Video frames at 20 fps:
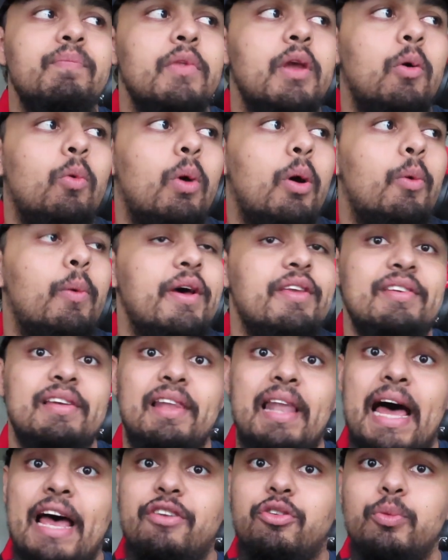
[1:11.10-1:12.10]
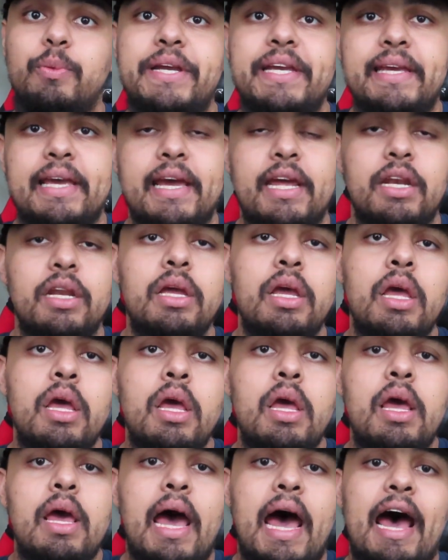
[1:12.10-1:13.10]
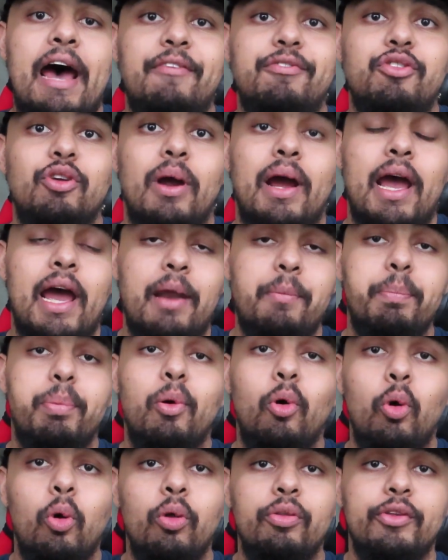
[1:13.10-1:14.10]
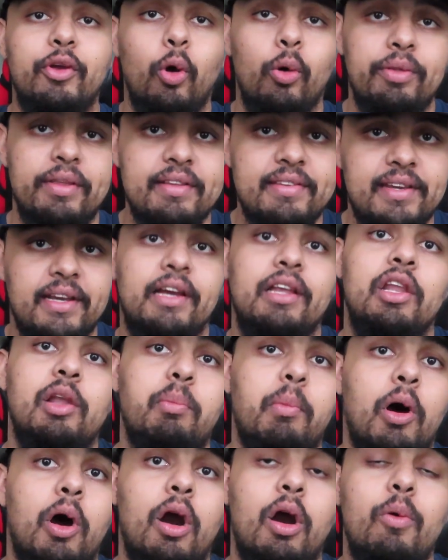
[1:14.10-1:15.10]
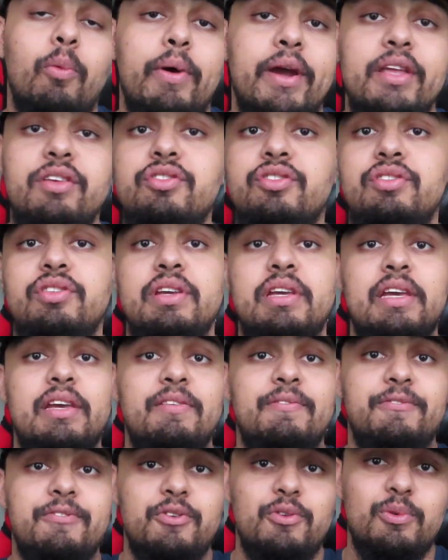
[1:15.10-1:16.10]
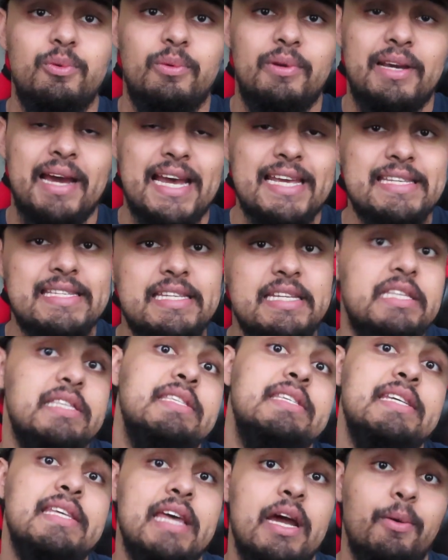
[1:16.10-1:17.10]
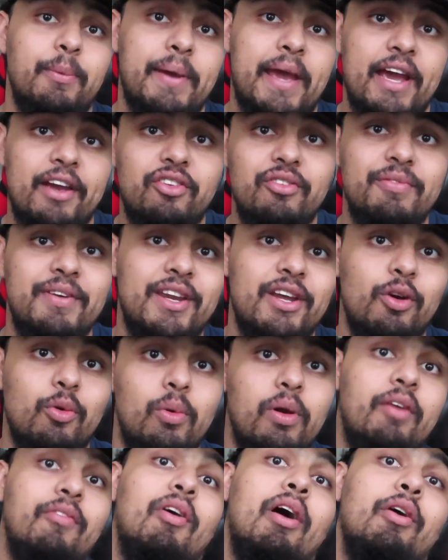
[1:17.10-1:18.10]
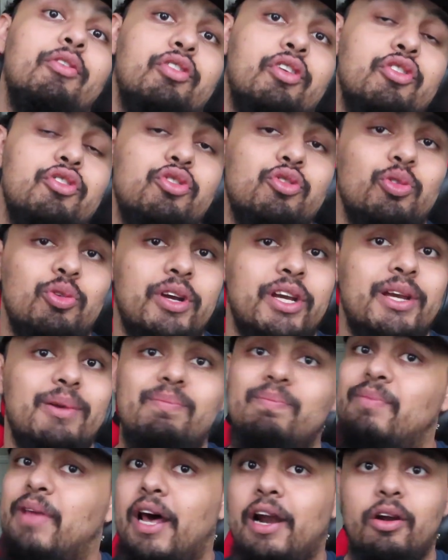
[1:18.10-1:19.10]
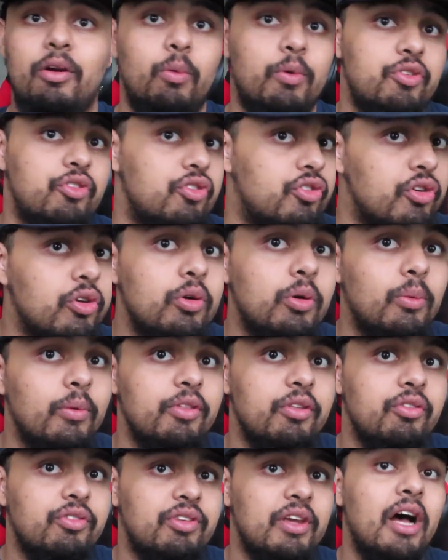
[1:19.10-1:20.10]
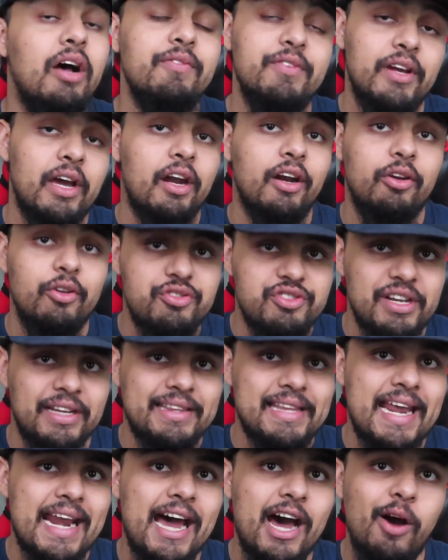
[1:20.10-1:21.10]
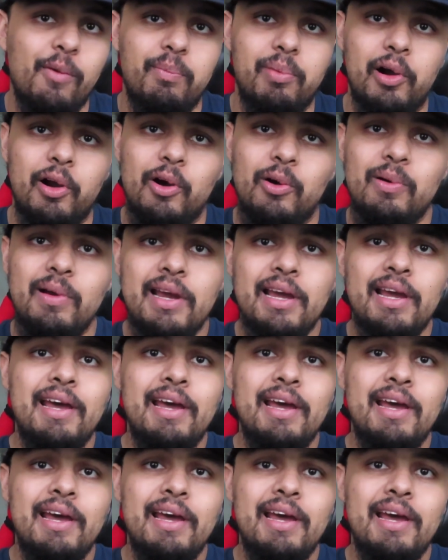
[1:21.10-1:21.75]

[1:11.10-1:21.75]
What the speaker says: Was it last weekend after I had pulled Golden Ticket Lamar, which if you guys didn't see that reaction video whenever I was on stream, I don't know what you're doing with yourself. You got to go check that out, bro.